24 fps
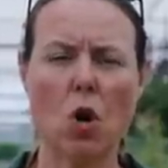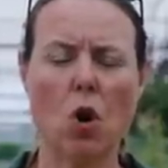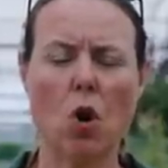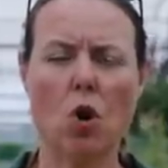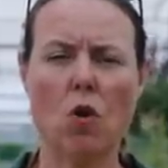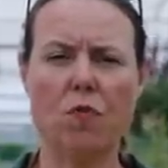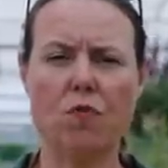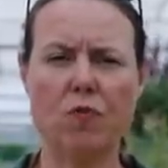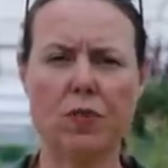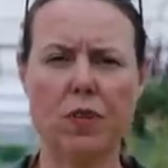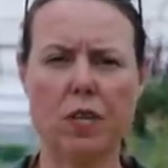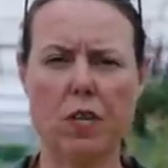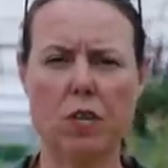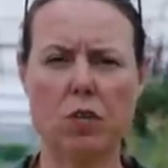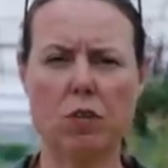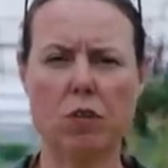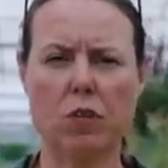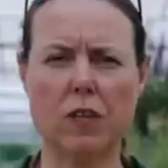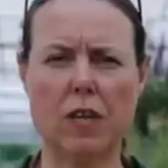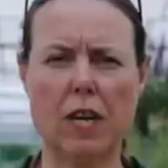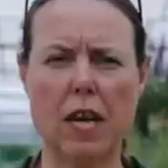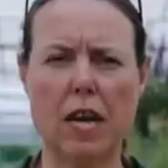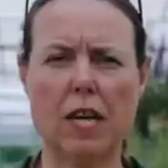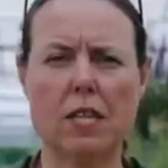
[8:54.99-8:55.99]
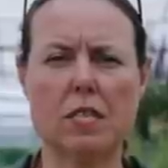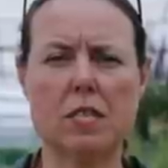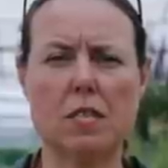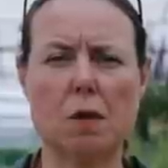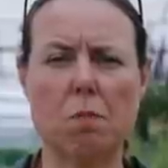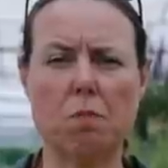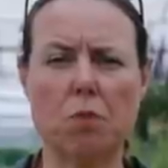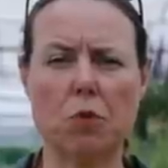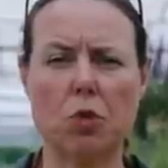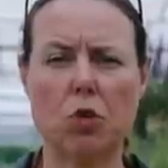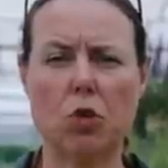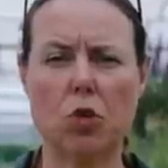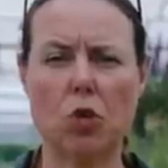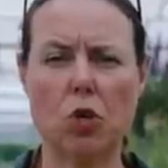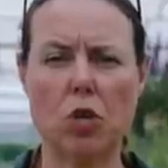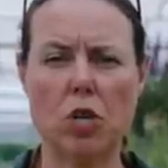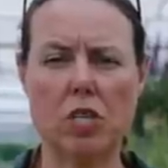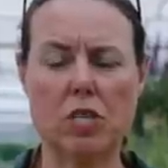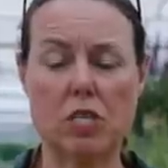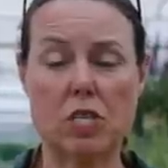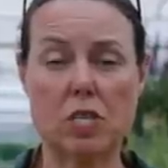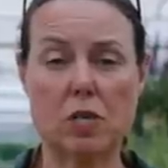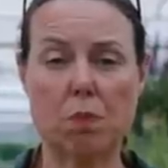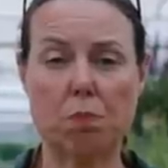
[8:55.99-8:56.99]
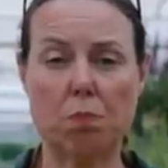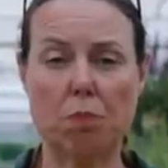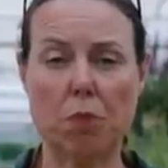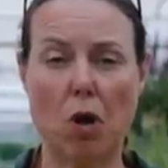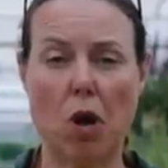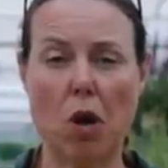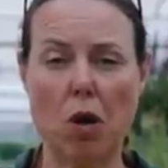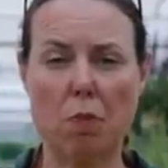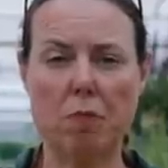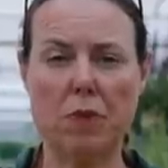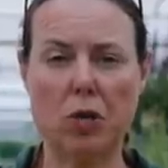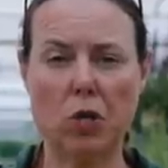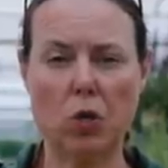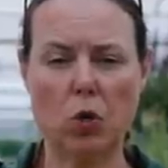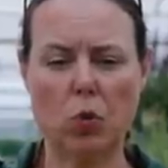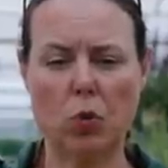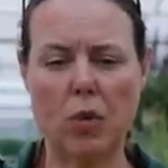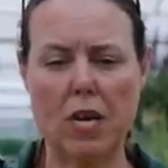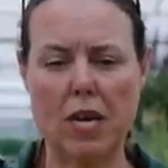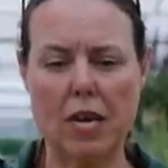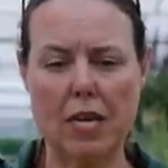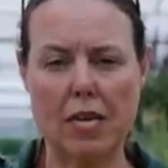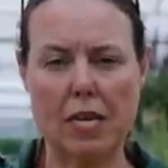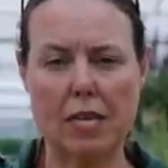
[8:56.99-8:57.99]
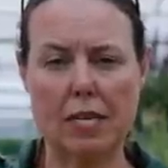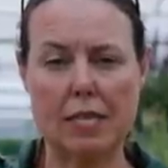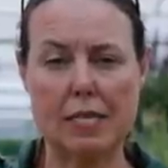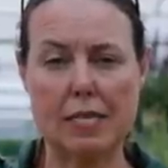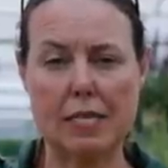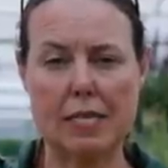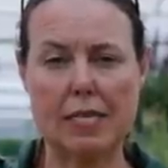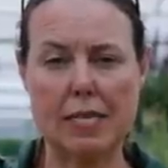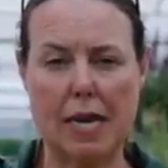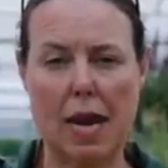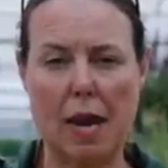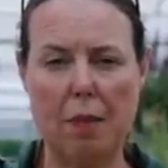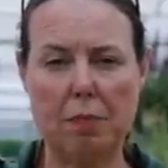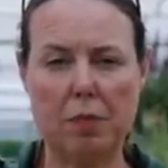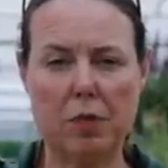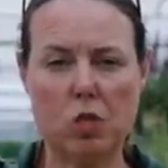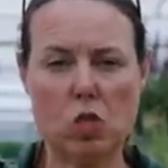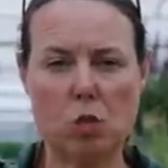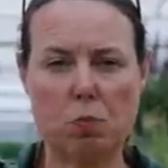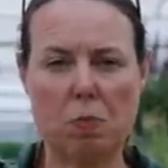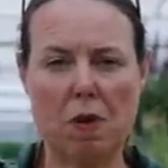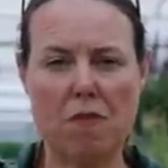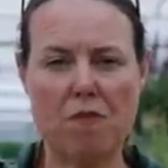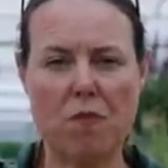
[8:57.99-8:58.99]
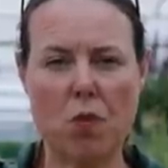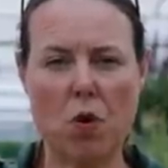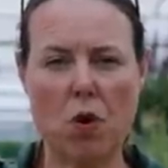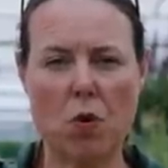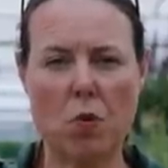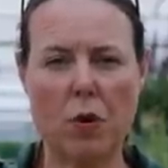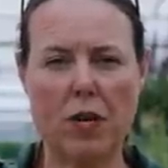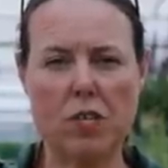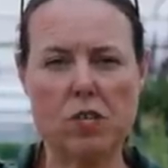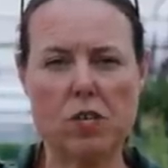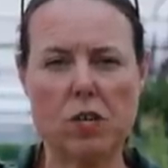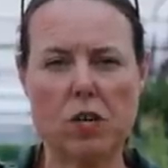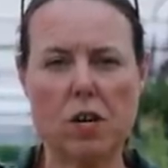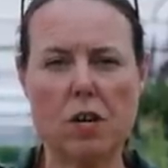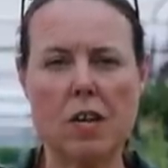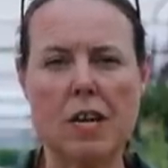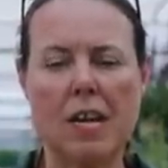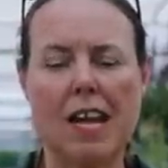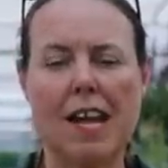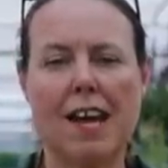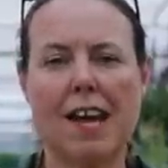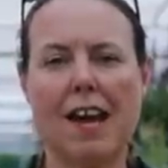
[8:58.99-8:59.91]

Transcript: Hopefully you'll get some good small milkweed established before winter.